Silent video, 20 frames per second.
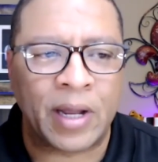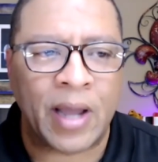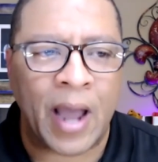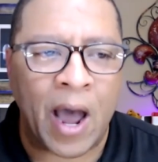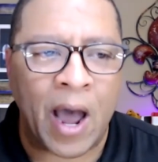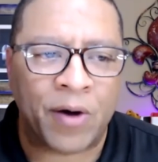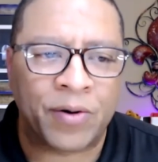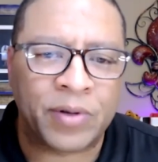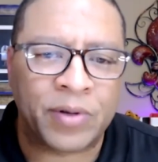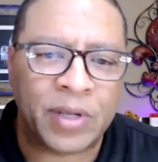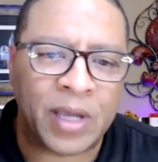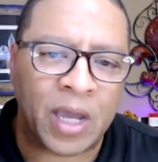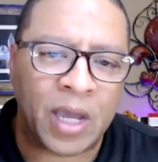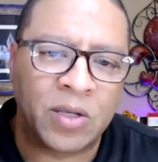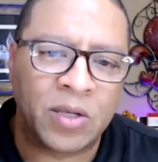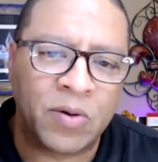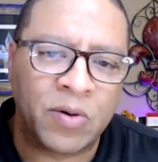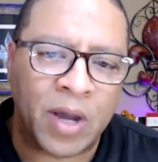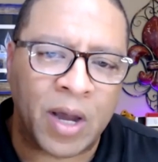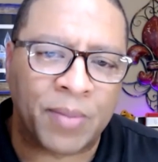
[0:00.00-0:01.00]
How
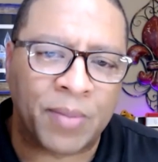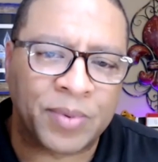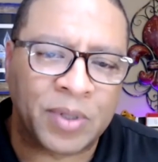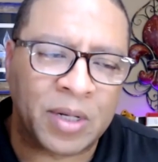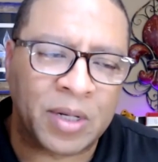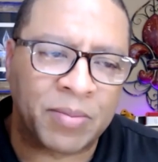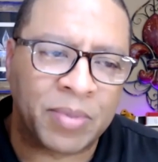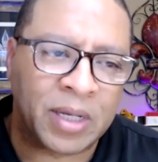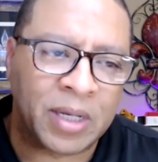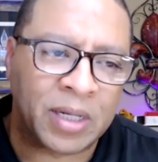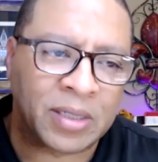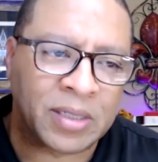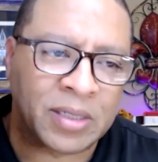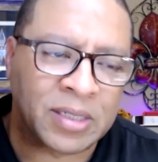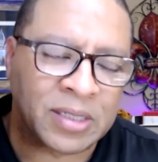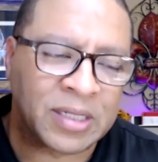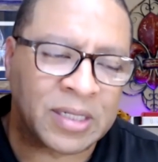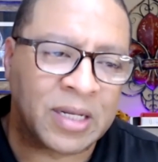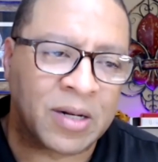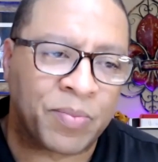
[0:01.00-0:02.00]
can you help them get to
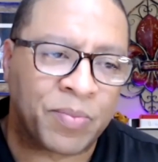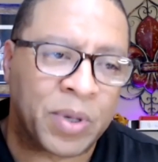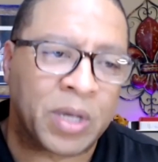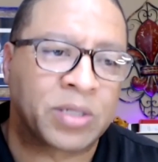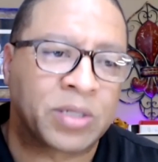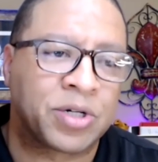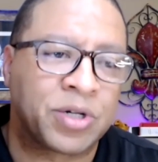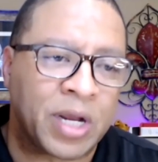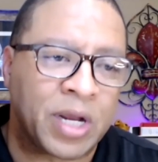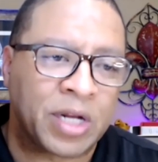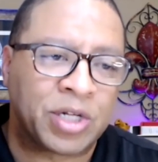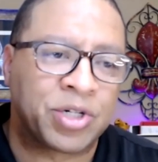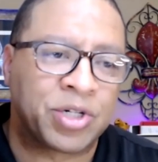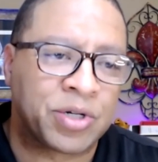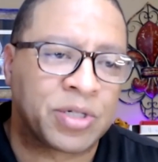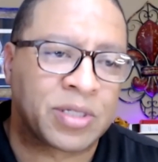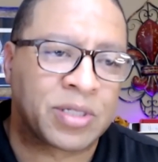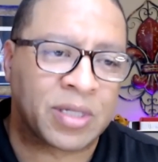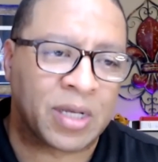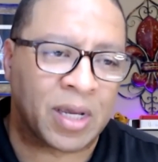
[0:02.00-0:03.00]
see the picture that
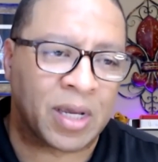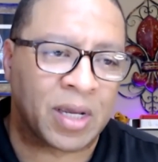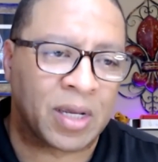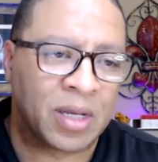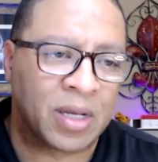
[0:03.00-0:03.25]
you're seeing?